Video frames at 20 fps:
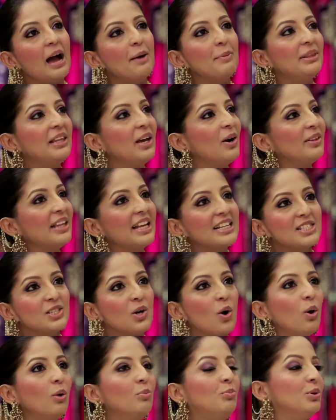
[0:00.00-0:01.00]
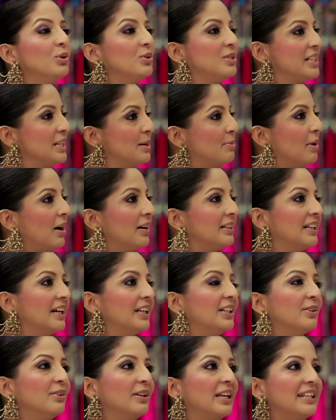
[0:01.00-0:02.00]
I mean, that's the whole beauty about
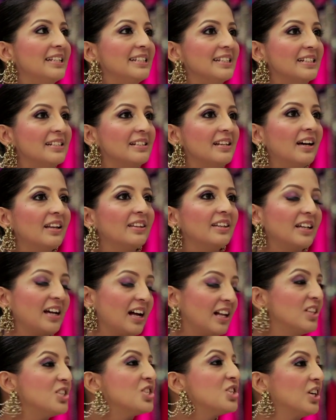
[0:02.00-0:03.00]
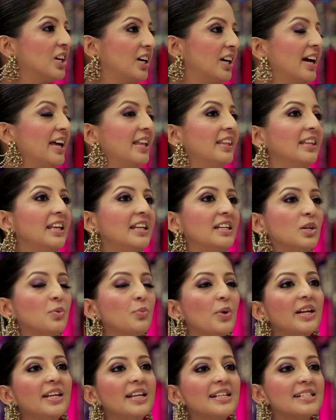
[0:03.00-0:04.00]
Indian the culture and Indian
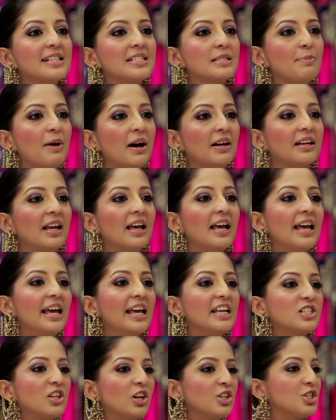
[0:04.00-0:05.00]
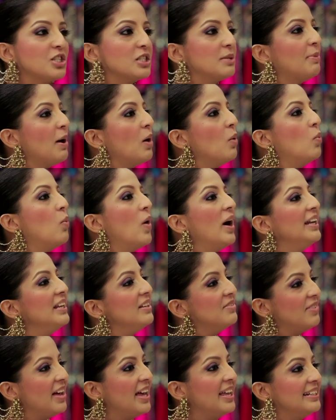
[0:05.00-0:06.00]
weddings. It's not just about one
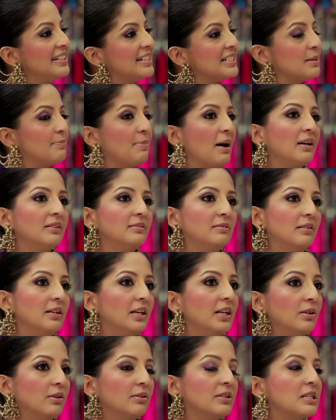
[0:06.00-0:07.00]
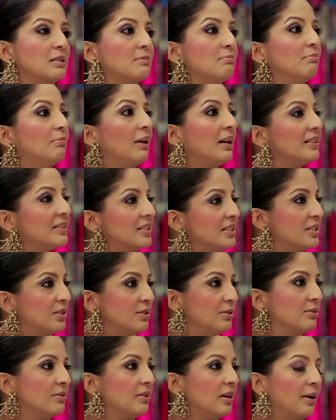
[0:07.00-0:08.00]
event. It's about this
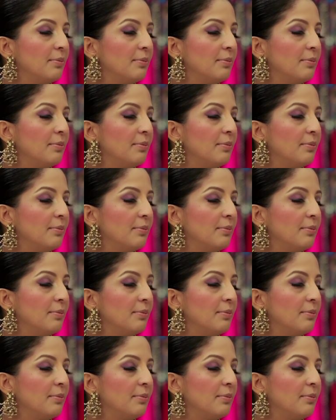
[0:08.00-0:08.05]
multitude.